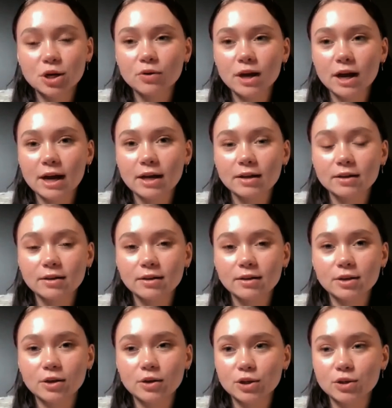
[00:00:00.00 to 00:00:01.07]
know that
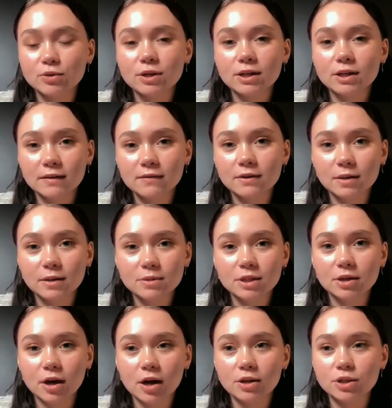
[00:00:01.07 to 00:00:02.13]
you can give it up
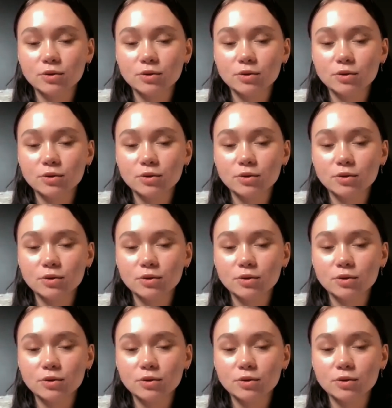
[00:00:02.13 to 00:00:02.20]
to God.